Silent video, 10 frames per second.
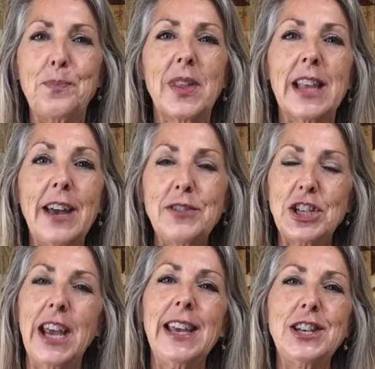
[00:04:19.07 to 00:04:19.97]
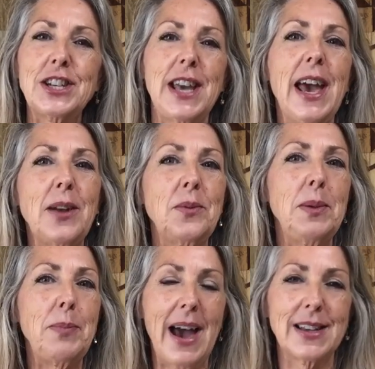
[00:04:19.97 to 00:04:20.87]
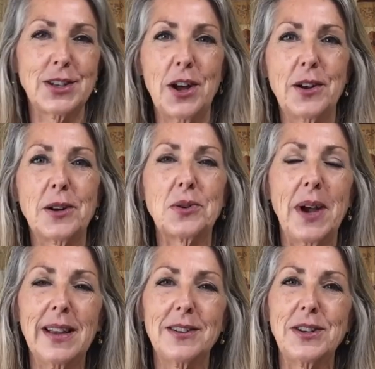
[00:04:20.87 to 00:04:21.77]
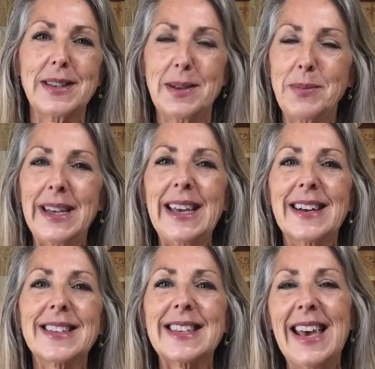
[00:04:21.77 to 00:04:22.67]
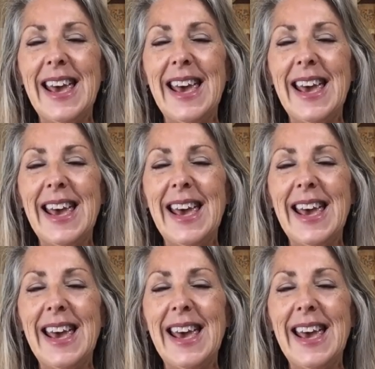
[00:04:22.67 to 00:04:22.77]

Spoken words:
life changed and we passed on our trailer to somebody else,